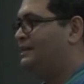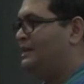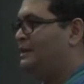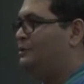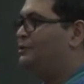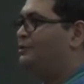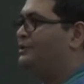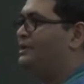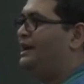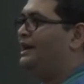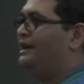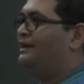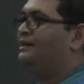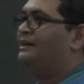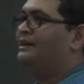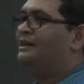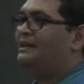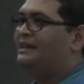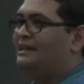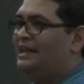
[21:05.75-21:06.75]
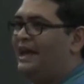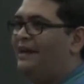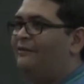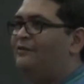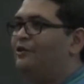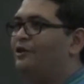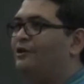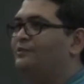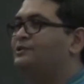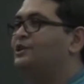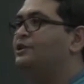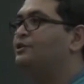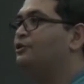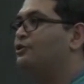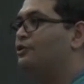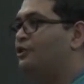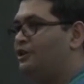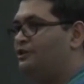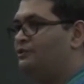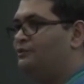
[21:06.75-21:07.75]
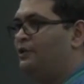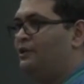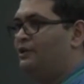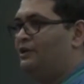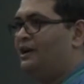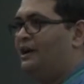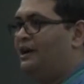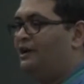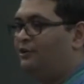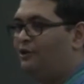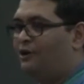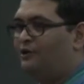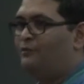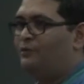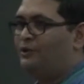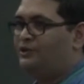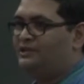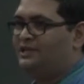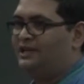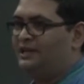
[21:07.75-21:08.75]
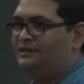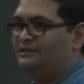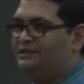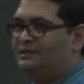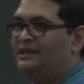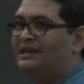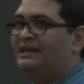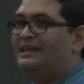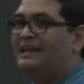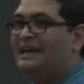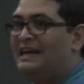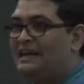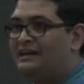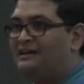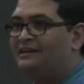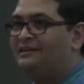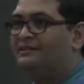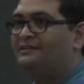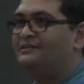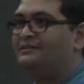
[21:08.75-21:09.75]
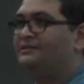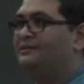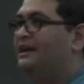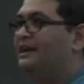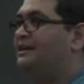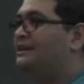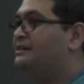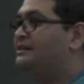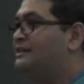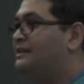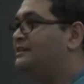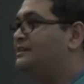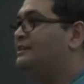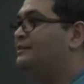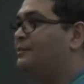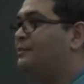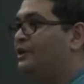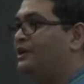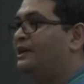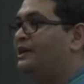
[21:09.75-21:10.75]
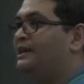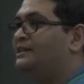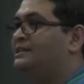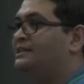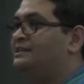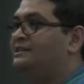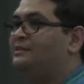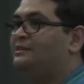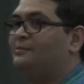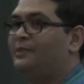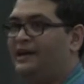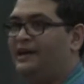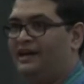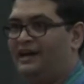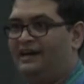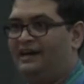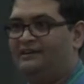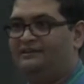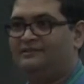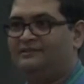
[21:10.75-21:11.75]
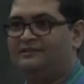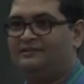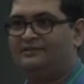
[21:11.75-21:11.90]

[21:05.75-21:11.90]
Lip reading: They know that they have an option to not watch ads. In turn, that increases monetization by ads.